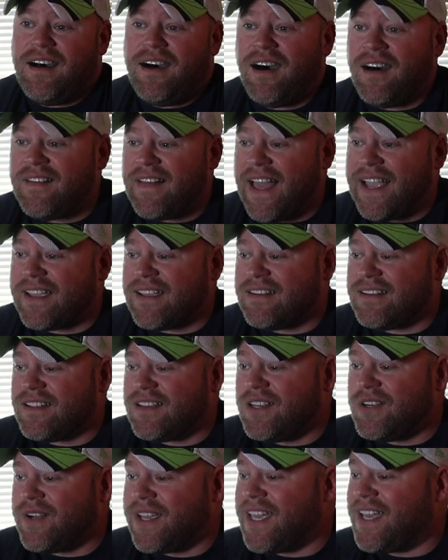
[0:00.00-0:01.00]
All I can
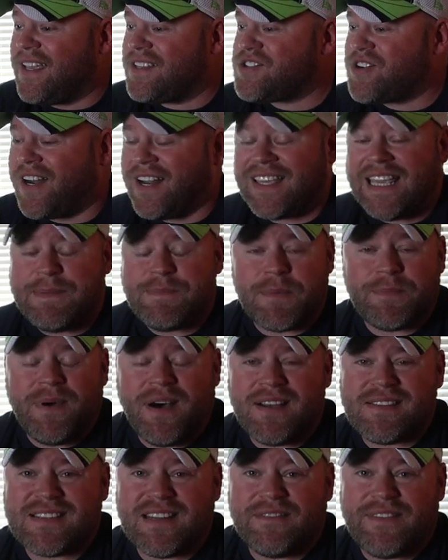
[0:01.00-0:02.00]
do is try to keep a
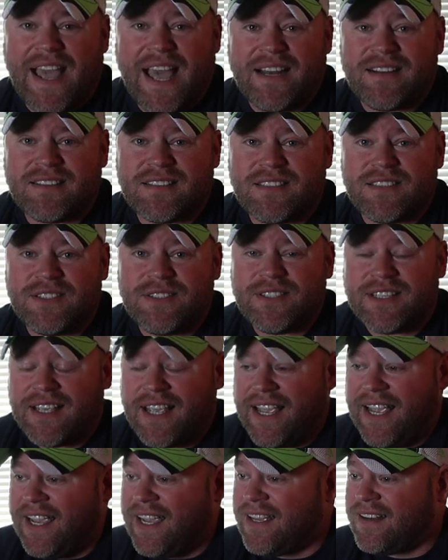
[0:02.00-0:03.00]
positive attitude,
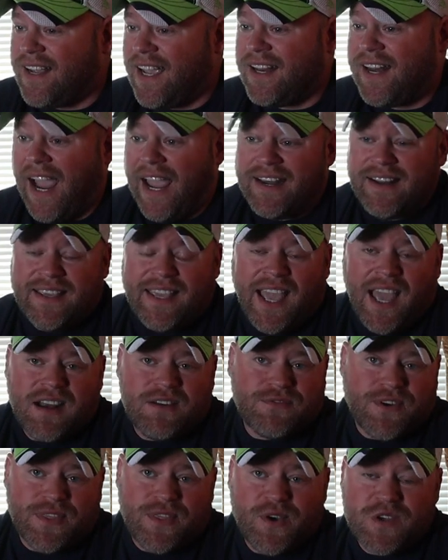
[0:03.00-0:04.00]
and
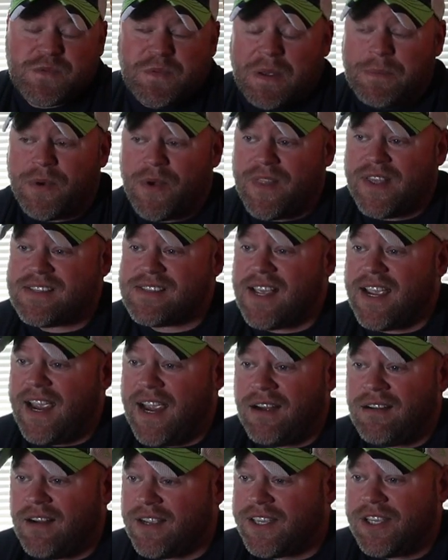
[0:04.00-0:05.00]
again, for those people that say,
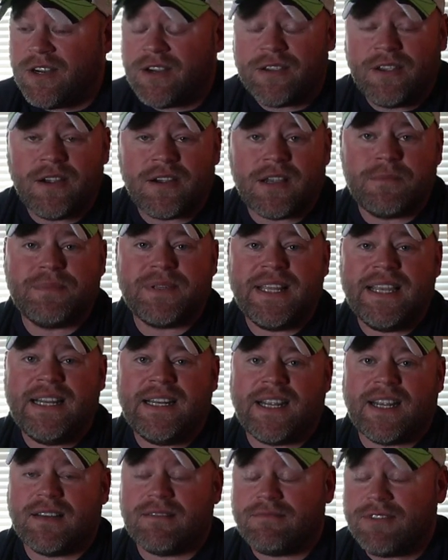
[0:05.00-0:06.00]
Eric, you're
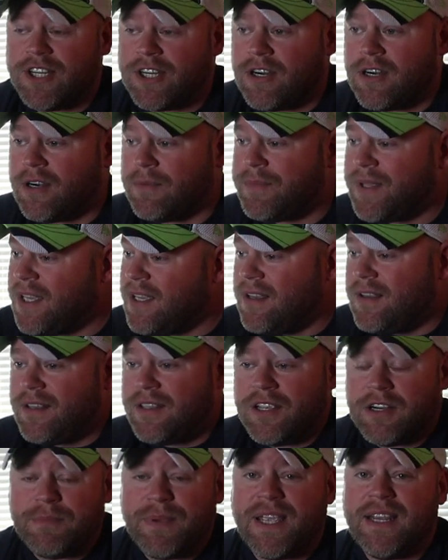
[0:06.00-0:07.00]
complaining,
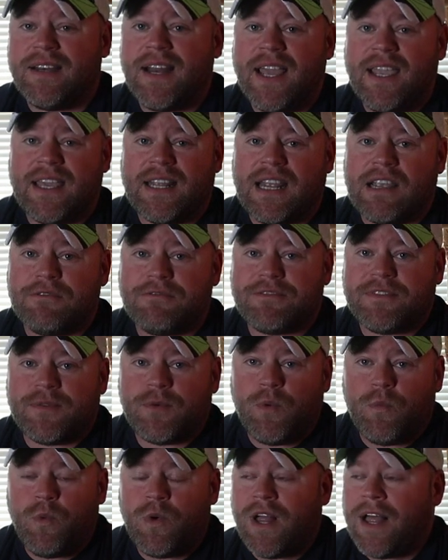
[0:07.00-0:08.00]
you're being negative.
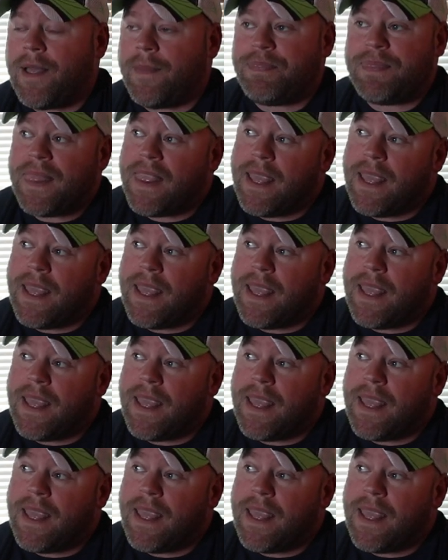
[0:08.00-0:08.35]
Well,